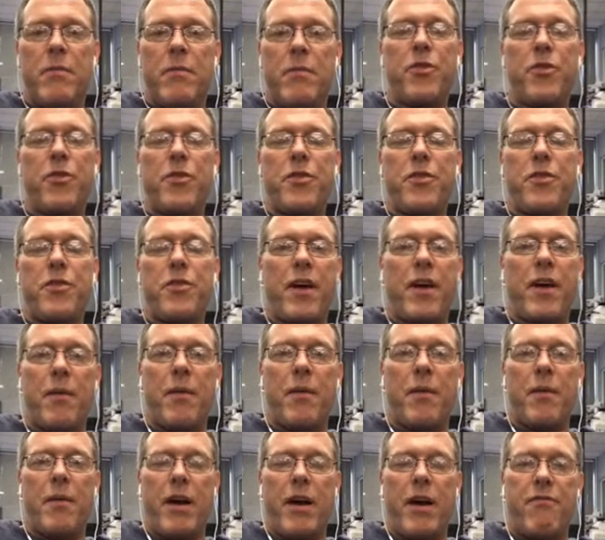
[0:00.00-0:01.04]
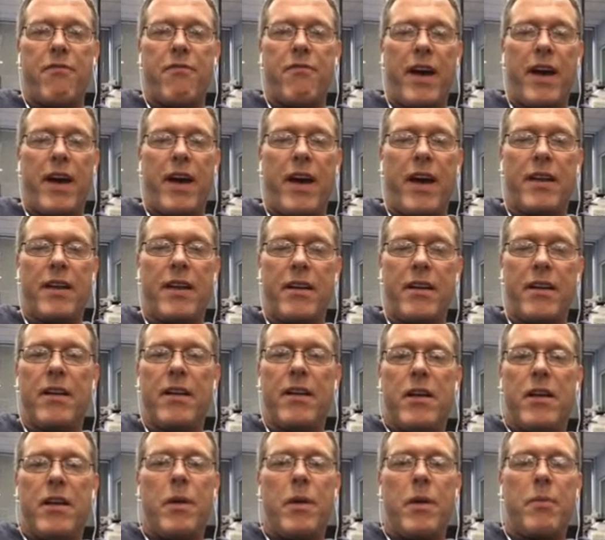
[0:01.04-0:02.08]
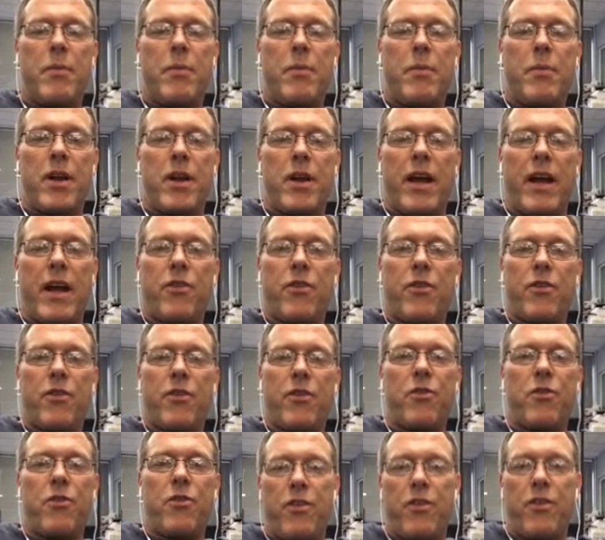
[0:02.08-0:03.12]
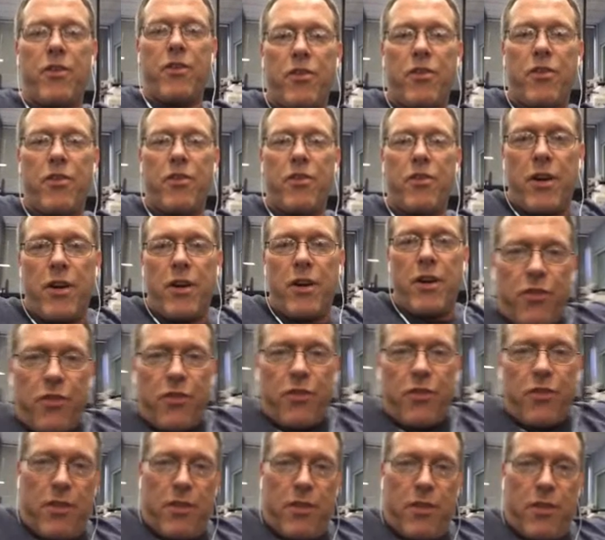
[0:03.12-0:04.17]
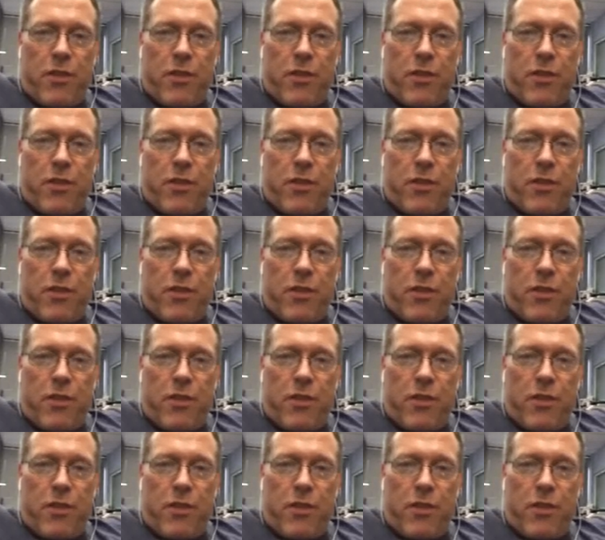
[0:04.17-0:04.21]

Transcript: Most of the time I find that people are given exercises that are just